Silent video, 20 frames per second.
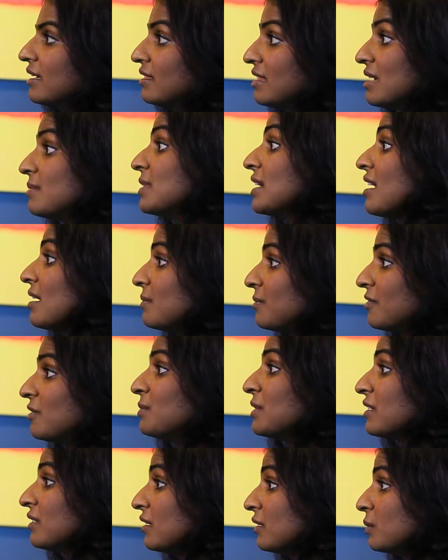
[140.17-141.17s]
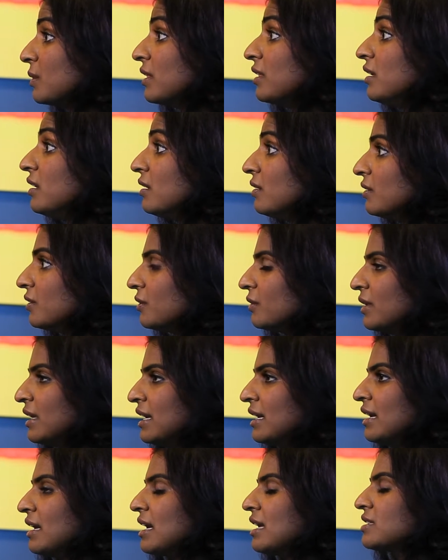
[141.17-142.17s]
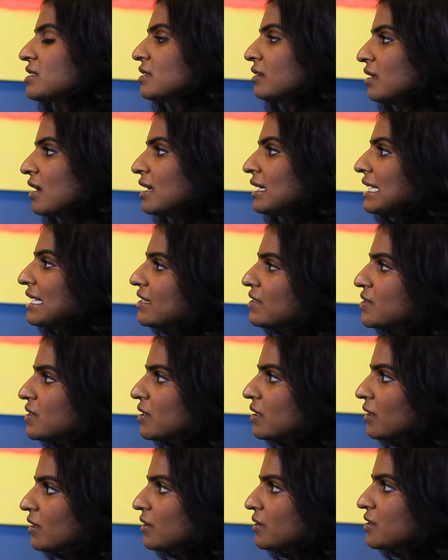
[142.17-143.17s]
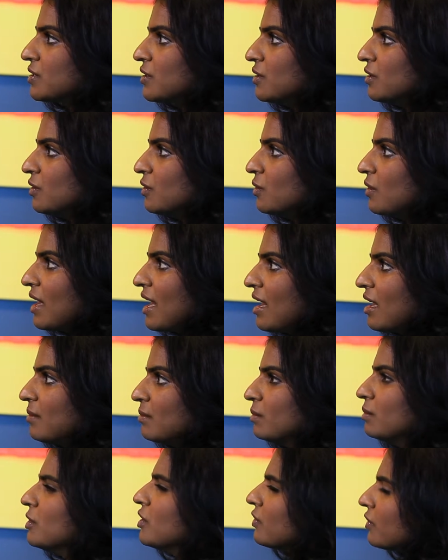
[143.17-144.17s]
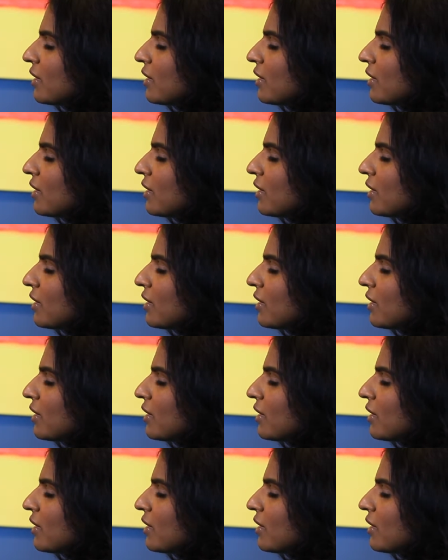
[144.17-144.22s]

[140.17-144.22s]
and they become familiar with you, it's a lot easier to move